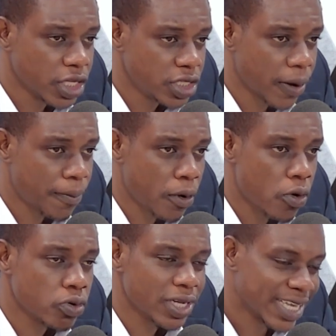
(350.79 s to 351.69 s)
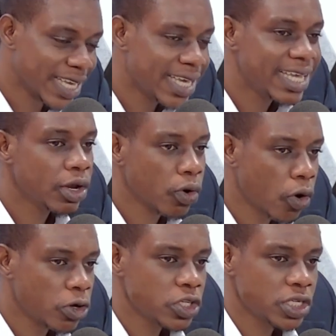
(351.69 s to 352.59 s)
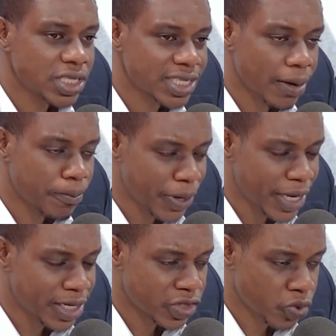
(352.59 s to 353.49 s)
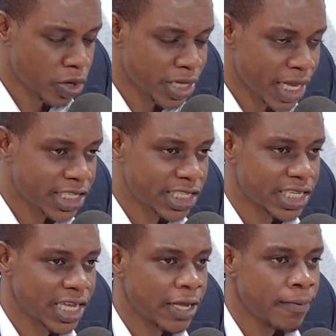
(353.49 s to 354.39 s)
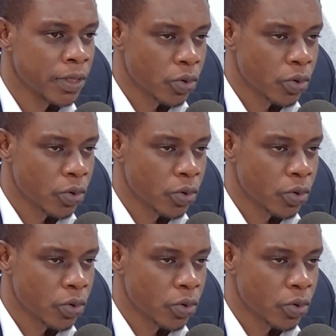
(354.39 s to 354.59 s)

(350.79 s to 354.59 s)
Japon, he launched his campaign as well yesterday,